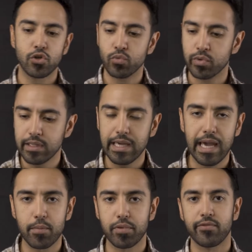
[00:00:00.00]
to really
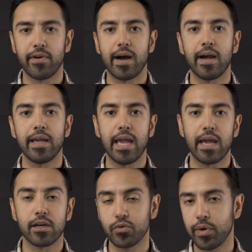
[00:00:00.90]
amplify
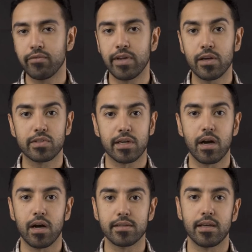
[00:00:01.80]
and create videos and
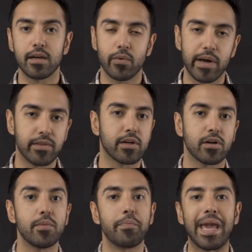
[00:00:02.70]
content around the
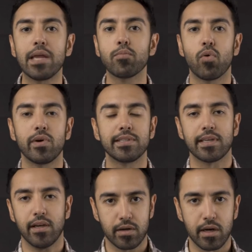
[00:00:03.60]
current pain points
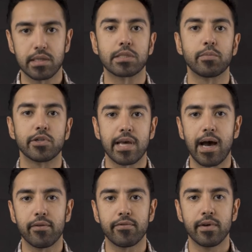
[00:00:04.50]
that your customers
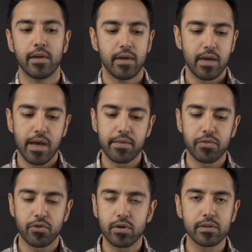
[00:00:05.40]
have. And
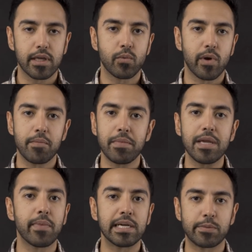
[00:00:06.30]
then thirdly, what I
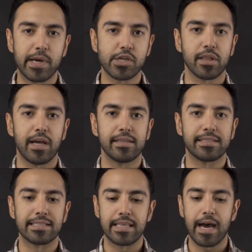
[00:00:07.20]
mean by
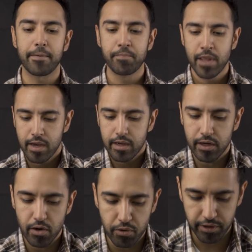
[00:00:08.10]
specialize is that,
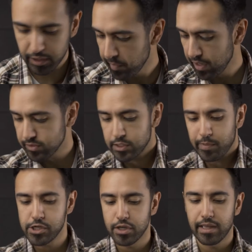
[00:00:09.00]
you know, think about
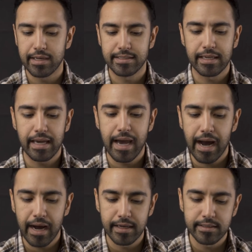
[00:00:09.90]
specializing
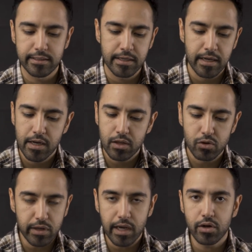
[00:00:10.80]
as
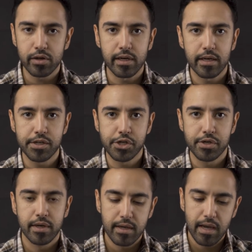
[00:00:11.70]
look at your
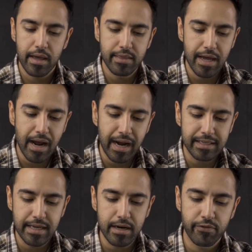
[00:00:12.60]
niche and then
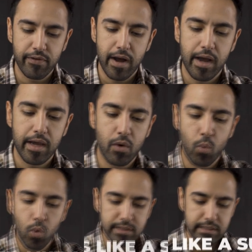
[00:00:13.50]
identify
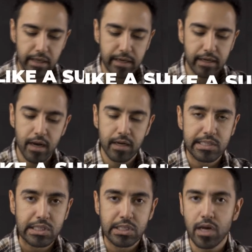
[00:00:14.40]
what's like a
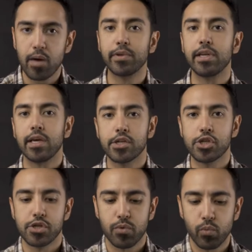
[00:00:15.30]
sub
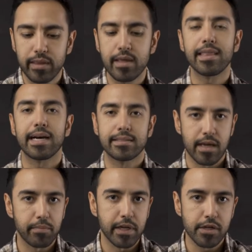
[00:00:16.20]
niche within that
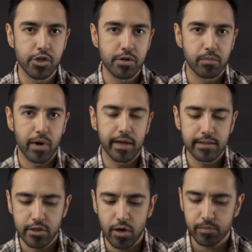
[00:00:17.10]
sub niche,
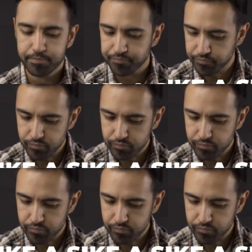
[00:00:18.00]
right? So